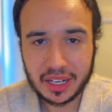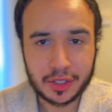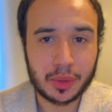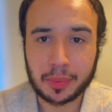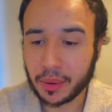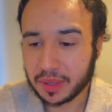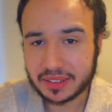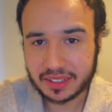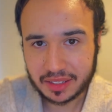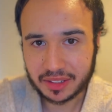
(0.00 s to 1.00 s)
you probably
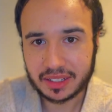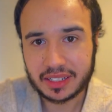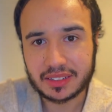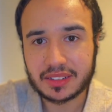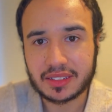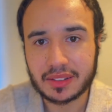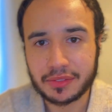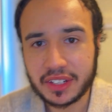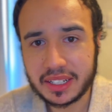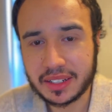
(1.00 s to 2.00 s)
see on the list
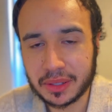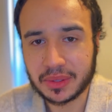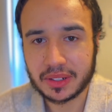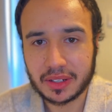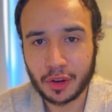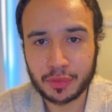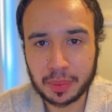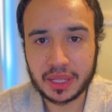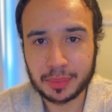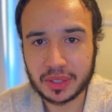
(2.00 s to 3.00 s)
video of
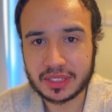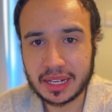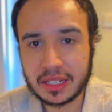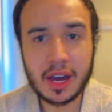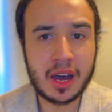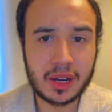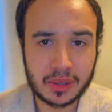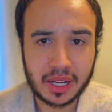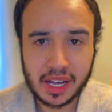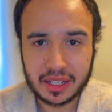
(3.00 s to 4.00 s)
people say, no,